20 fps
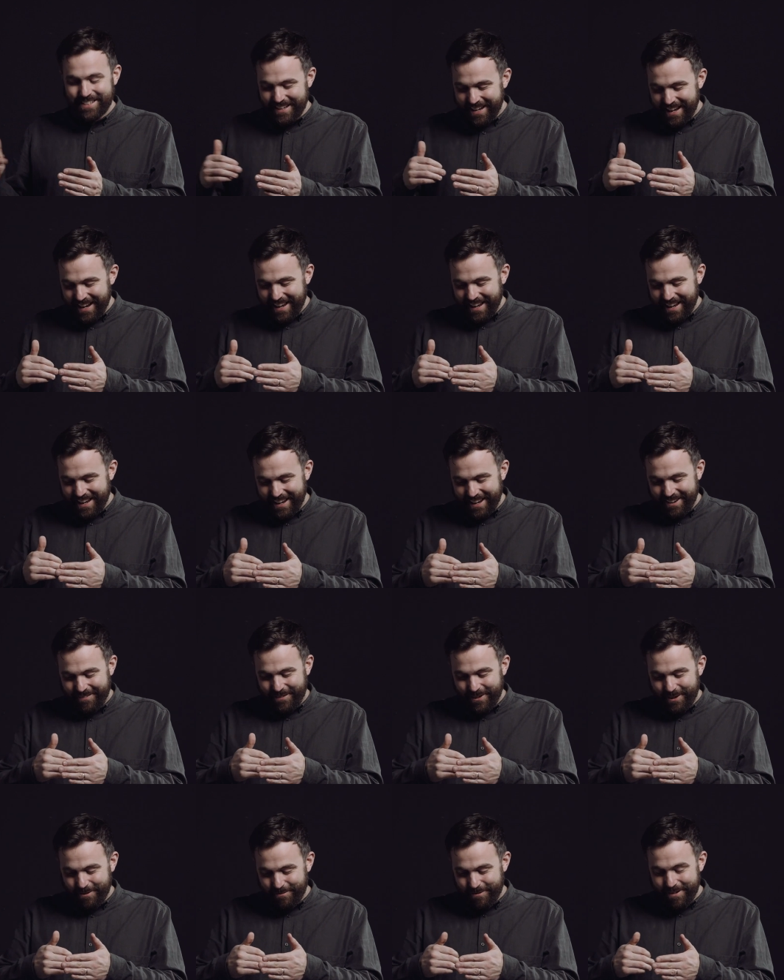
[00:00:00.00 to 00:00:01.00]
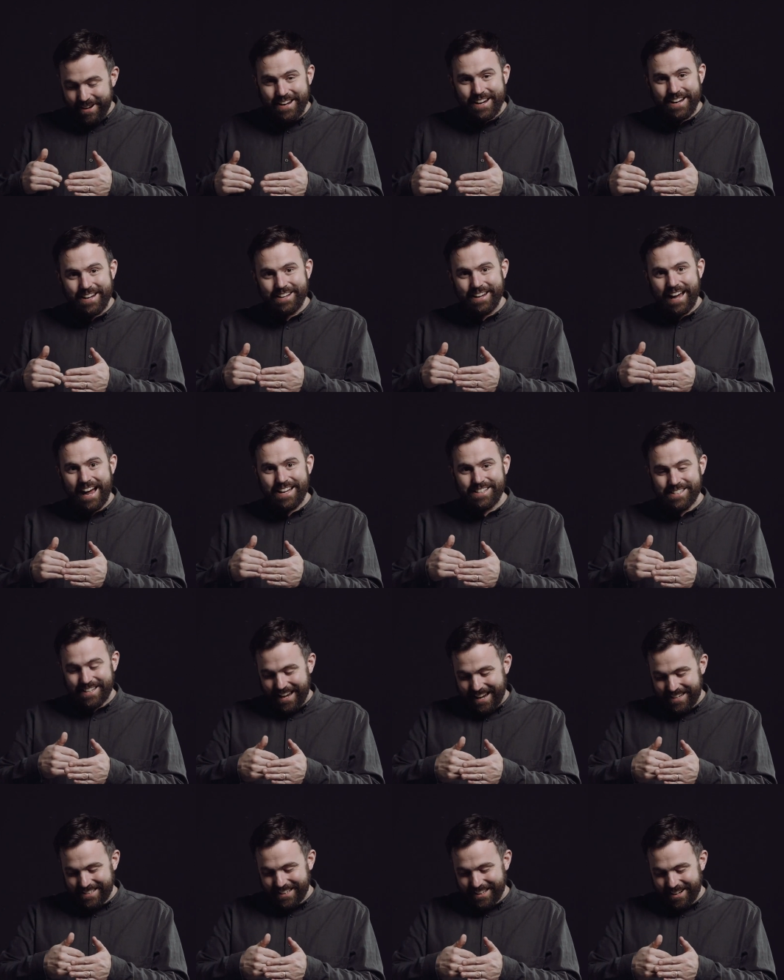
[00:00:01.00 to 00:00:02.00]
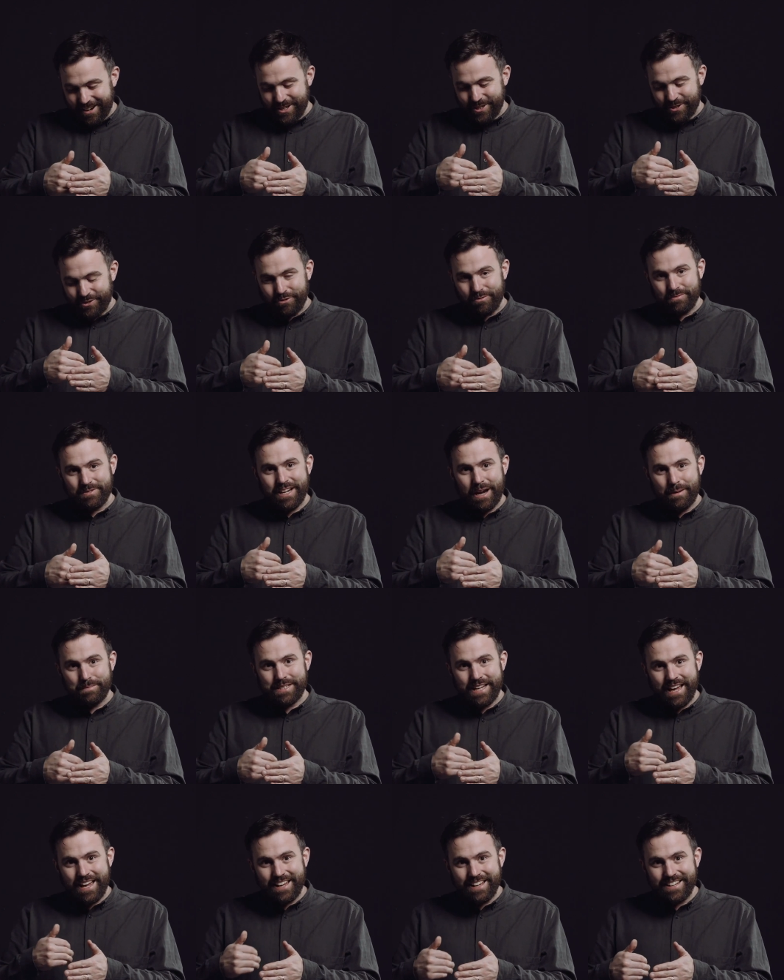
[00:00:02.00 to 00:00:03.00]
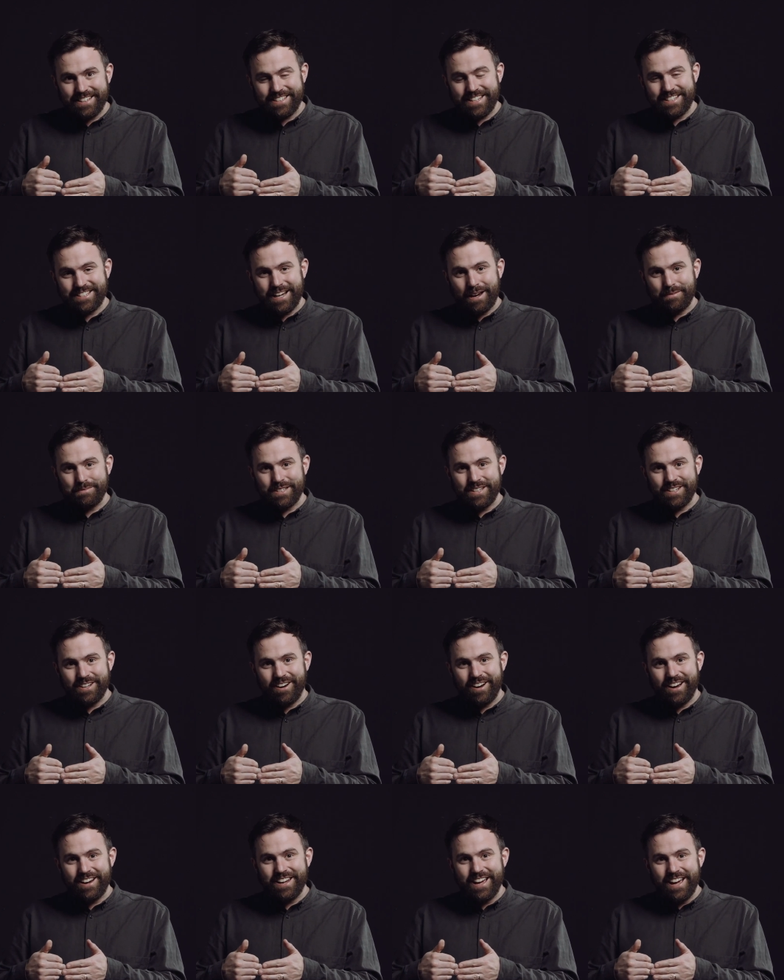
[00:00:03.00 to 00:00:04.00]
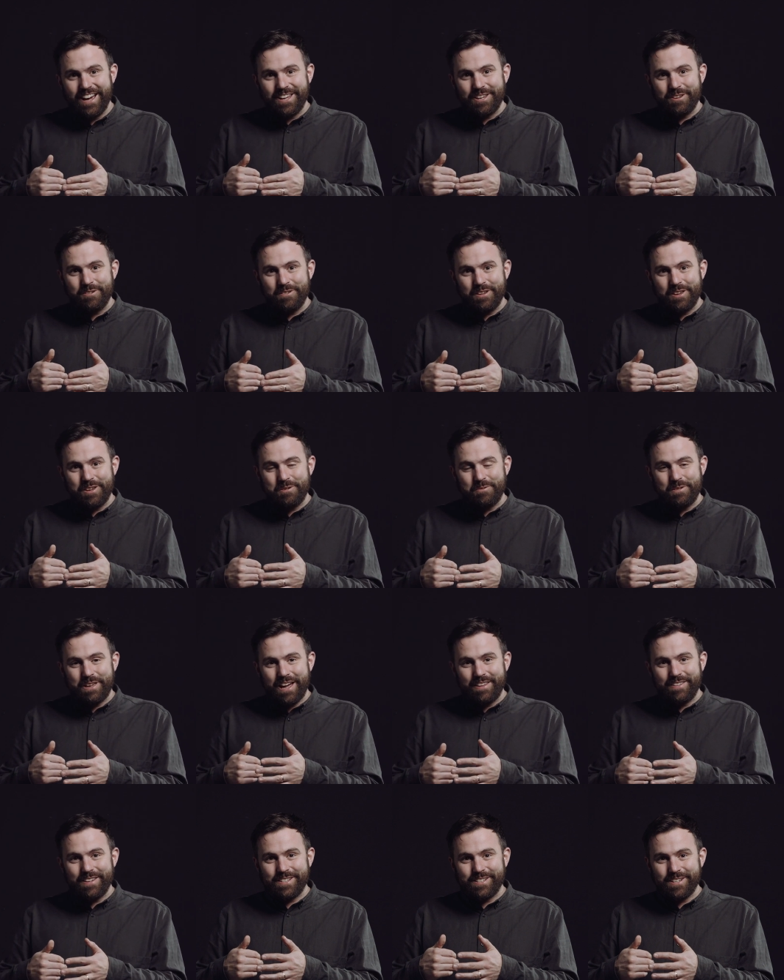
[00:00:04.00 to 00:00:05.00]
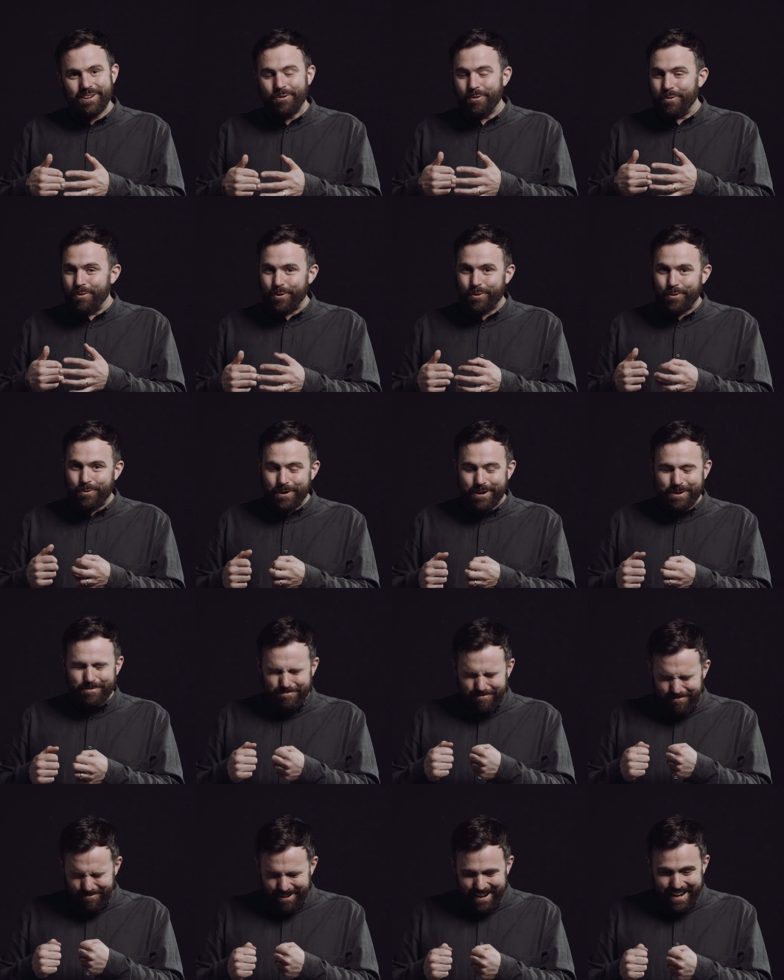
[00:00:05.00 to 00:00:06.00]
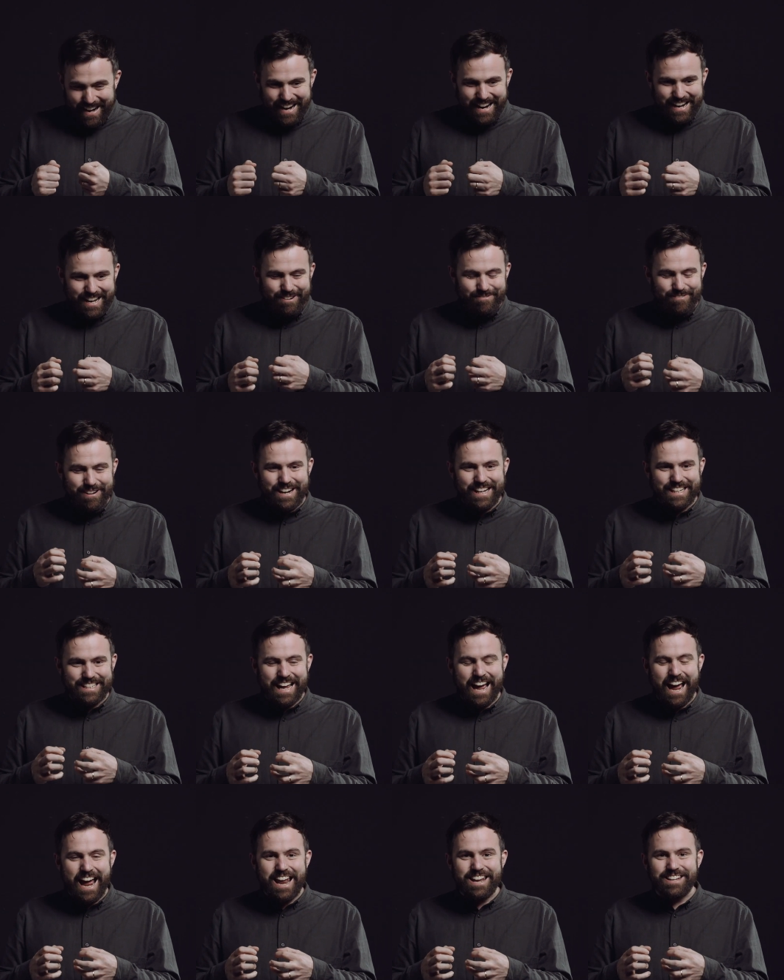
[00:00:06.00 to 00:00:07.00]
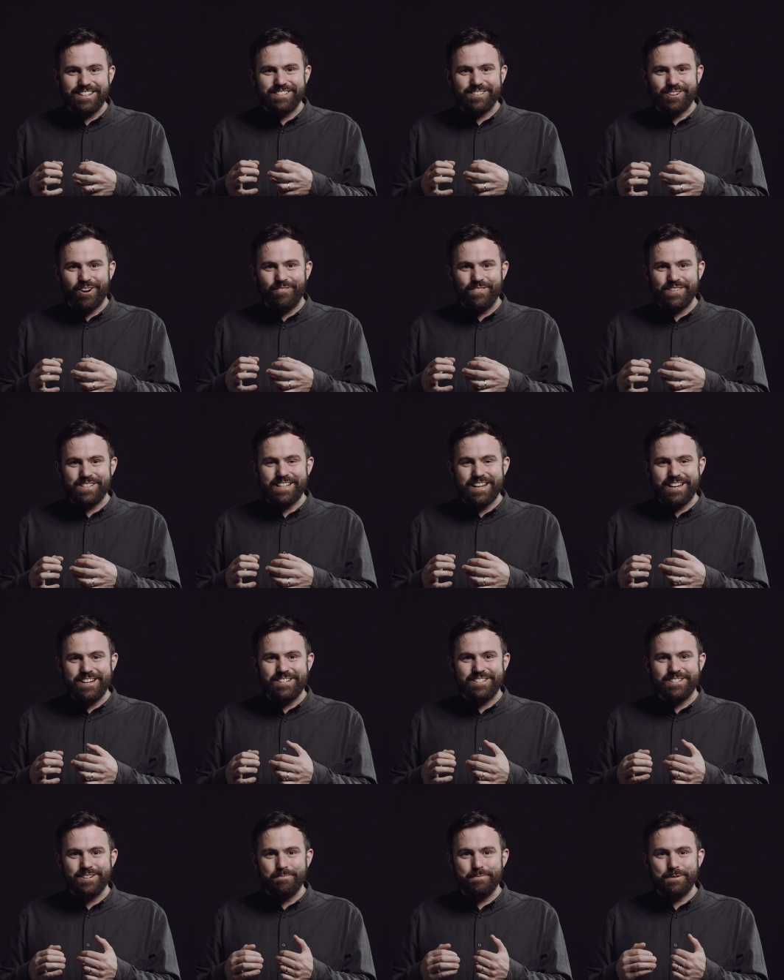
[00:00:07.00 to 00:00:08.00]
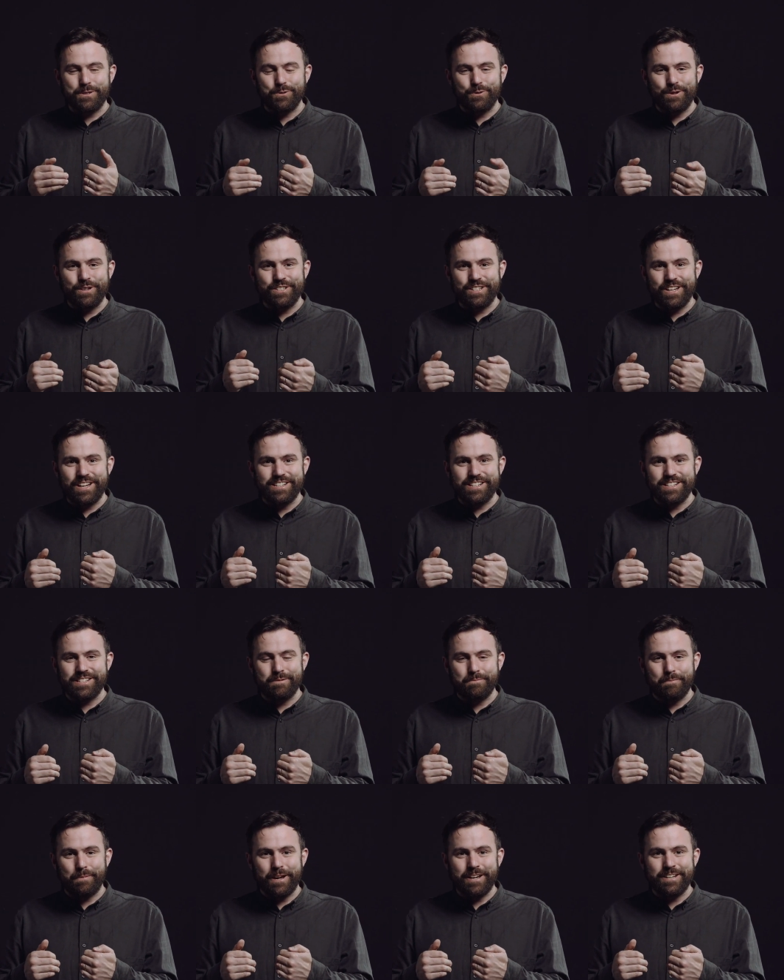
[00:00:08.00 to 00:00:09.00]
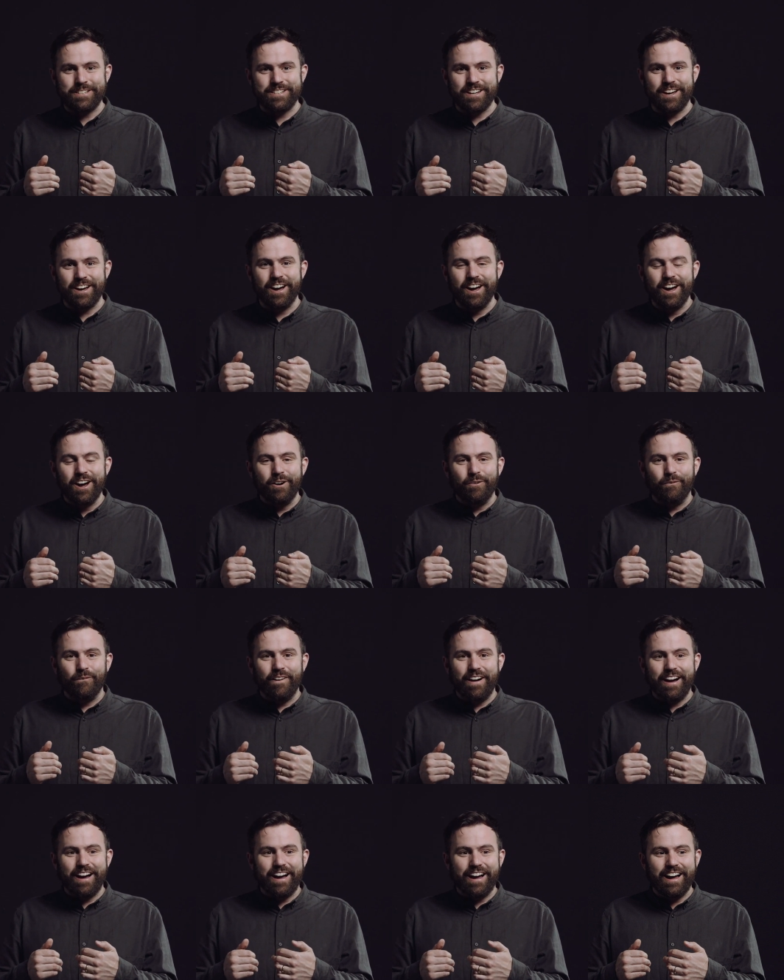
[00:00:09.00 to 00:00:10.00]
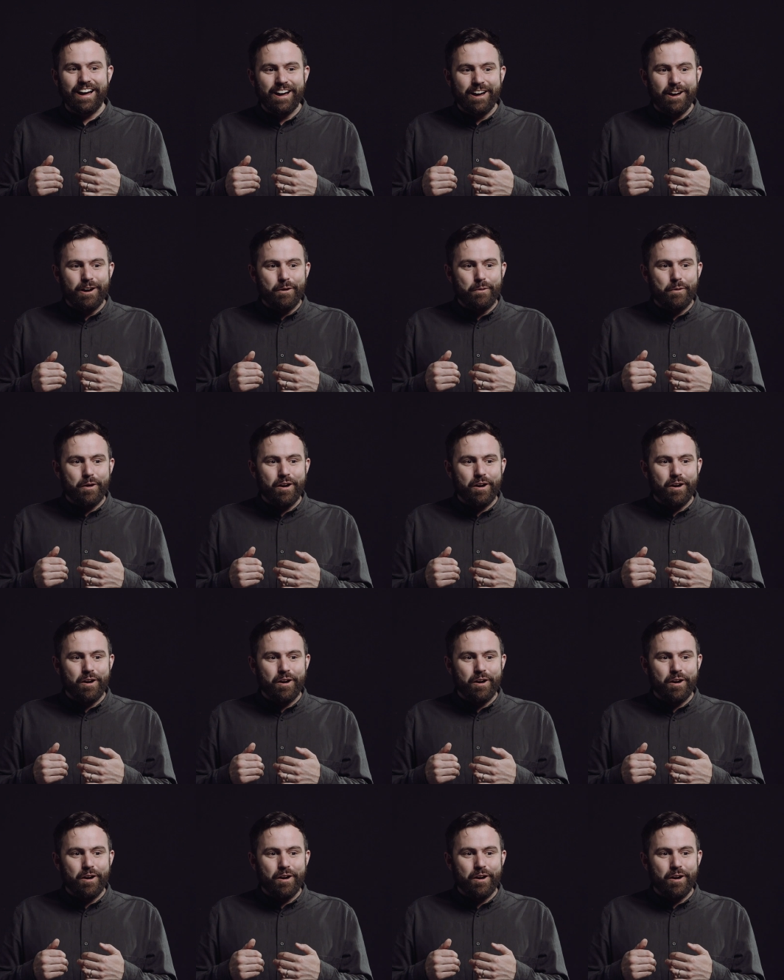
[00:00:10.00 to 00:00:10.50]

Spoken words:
And if you read as it goes from chapter 8 into chapter 9, you get this awkward, really, really tense conversation between Jesus and Peter, where